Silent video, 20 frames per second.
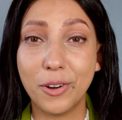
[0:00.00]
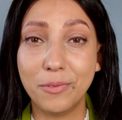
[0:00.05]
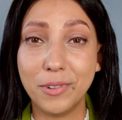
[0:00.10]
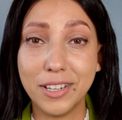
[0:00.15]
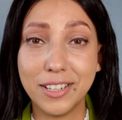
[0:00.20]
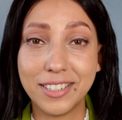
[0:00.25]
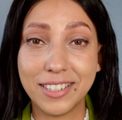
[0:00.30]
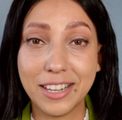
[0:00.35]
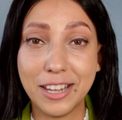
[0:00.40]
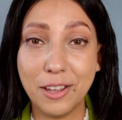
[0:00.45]

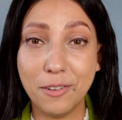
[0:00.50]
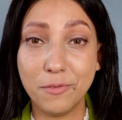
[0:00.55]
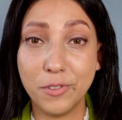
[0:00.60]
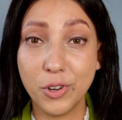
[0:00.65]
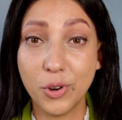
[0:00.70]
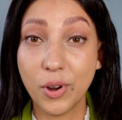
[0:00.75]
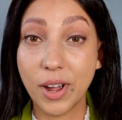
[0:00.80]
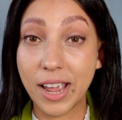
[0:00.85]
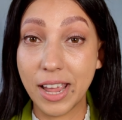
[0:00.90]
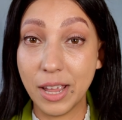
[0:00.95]
obviously if
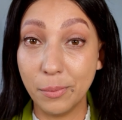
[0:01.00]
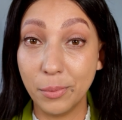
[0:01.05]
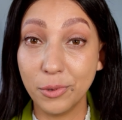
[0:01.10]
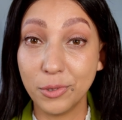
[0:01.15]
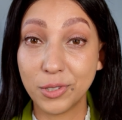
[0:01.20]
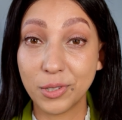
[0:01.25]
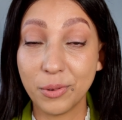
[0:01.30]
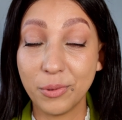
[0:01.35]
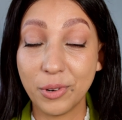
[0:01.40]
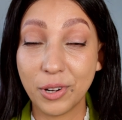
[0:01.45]
you're able
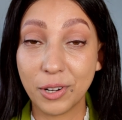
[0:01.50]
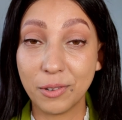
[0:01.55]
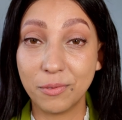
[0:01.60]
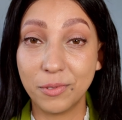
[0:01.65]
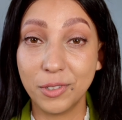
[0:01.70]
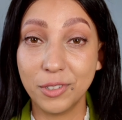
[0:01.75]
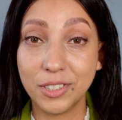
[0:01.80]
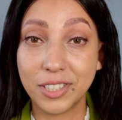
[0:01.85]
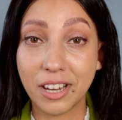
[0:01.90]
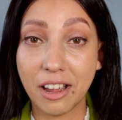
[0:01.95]
to work
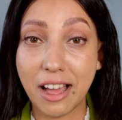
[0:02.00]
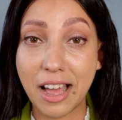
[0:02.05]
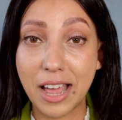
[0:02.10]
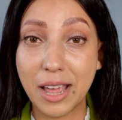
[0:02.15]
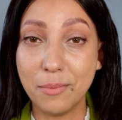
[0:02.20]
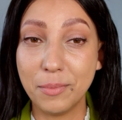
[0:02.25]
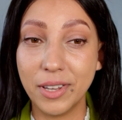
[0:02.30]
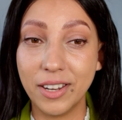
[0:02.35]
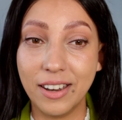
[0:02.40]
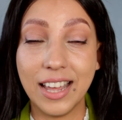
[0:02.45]

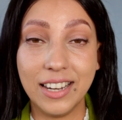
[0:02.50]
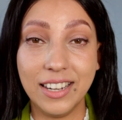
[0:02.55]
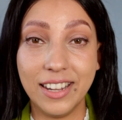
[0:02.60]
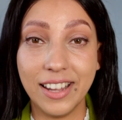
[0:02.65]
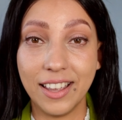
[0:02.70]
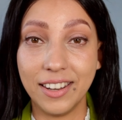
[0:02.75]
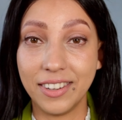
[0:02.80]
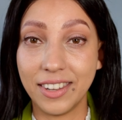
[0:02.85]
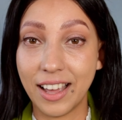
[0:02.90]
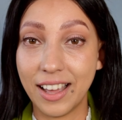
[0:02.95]
full-time and
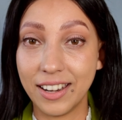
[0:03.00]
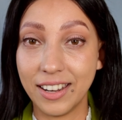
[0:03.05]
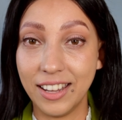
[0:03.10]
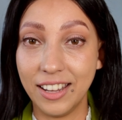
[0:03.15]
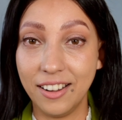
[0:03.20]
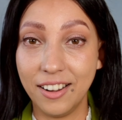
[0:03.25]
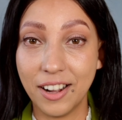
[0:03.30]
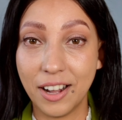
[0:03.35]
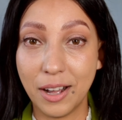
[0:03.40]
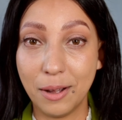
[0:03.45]
get that
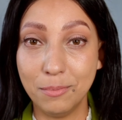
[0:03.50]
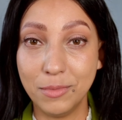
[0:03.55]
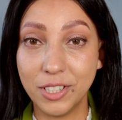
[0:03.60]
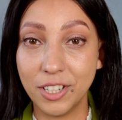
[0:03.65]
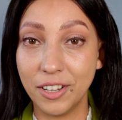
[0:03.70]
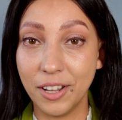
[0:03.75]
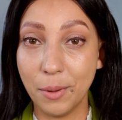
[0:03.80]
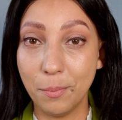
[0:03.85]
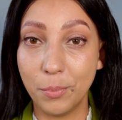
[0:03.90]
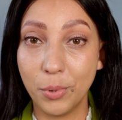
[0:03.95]
income to
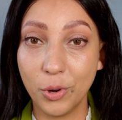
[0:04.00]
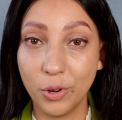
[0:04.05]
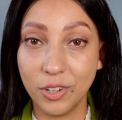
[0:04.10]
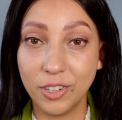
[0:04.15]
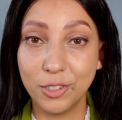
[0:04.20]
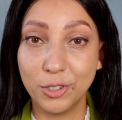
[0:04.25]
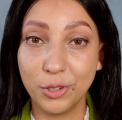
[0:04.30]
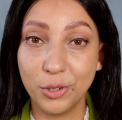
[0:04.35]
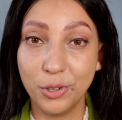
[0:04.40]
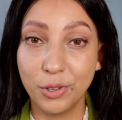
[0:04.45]
then put
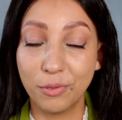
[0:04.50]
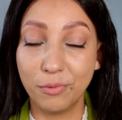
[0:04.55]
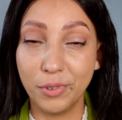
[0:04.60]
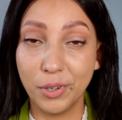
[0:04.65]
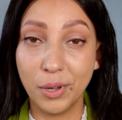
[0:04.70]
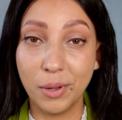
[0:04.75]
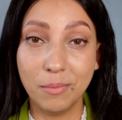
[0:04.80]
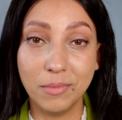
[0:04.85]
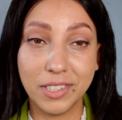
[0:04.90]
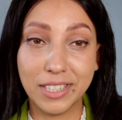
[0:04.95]
into your
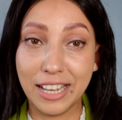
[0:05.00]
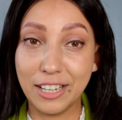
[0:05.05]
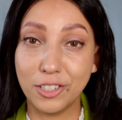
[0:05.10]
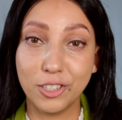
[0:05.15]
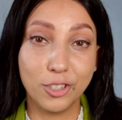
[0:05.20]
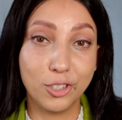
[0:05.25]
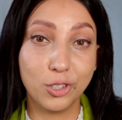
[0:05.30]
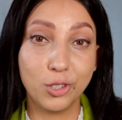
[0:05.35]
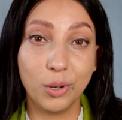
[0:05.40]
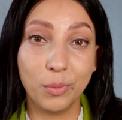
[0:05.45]
films, that's
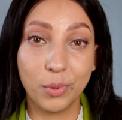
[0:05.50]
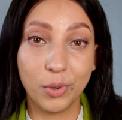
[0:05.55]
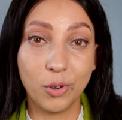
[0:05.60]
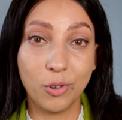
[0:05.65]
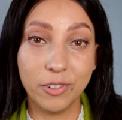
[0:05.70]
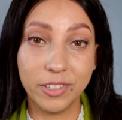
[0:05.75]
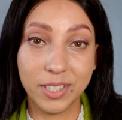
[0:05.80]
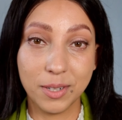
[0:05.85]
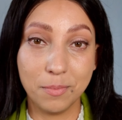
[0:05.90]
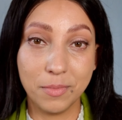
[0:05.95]
a super
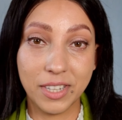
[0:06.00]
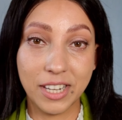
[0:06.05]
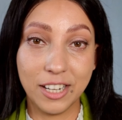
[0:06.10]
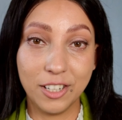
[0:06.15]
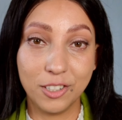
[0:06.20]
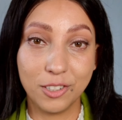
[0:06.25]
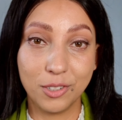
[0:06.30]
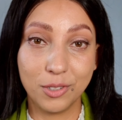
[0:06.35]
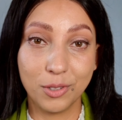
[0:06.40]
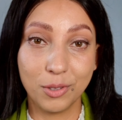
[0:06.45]
awesome
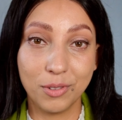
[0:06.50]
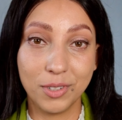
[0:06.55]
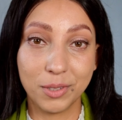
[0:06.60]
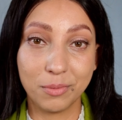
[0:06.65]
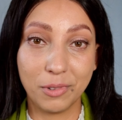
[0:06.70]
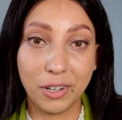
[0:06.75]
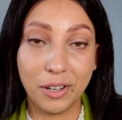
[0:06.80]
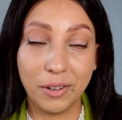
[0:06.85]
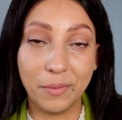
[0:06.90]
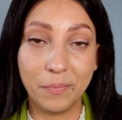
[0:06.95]
thing to do as
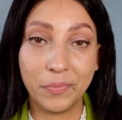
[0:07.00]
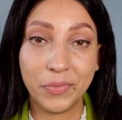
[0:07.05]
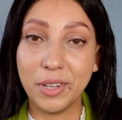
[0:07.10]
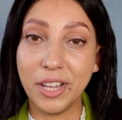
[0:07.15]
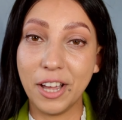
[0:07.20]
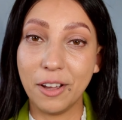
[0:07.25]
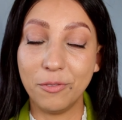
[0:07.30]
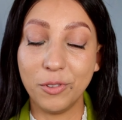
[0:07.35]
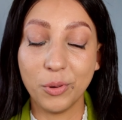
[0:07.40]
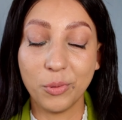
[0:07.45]
well. But
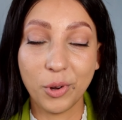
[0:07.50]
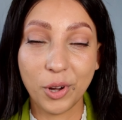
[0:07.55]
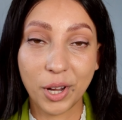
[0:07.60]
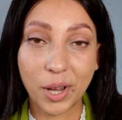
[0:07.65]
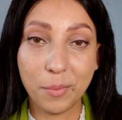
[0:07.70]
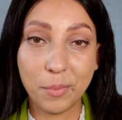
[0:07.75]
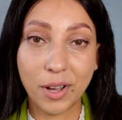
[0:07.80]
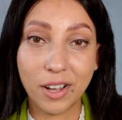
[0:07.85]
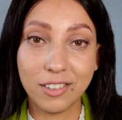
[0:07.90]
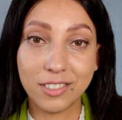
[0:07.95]
yeah, if you're
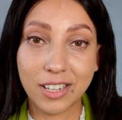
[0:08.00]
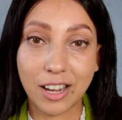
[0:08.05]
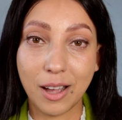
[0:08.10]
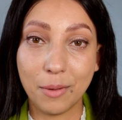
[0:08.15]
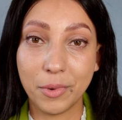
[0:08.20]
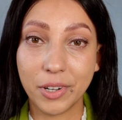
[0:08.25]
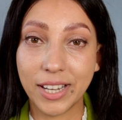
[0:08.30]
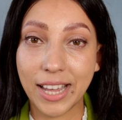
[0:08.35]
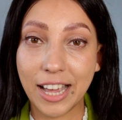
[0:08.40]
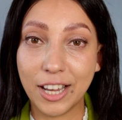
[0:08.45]
working
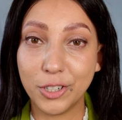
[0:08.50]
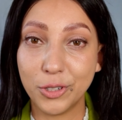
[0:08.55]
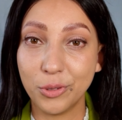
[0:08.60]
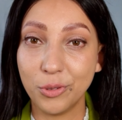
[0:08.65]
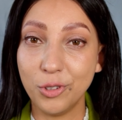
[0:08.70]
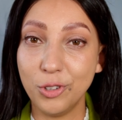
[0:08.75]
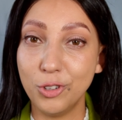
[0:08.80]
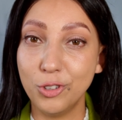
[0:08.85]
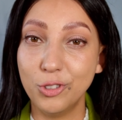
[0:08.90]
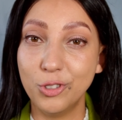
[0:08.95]
part-time or
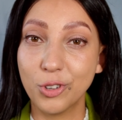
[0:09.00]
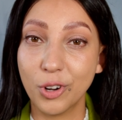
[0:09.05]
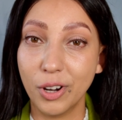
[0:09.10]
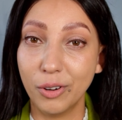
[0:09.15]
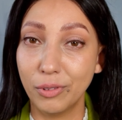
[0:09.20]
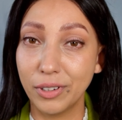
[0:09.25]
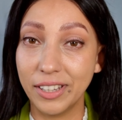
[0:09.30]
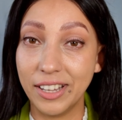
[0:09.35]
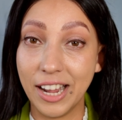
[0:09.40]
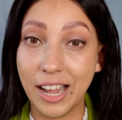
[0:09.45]
casual, you
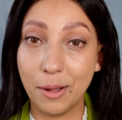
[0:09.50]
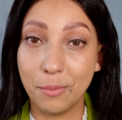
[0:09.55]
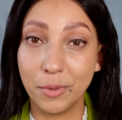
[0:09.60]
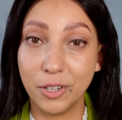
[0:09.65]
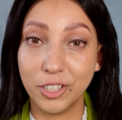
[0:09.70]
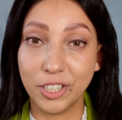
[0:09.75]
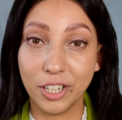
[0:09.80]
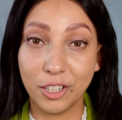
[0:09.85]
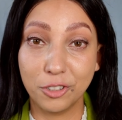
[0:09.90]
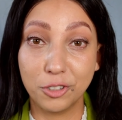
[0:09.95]
don't really have
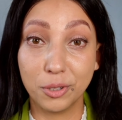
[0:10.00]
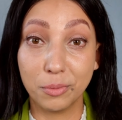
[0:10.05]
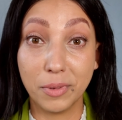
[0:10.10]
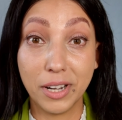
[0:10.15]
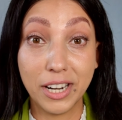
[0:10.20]
much extra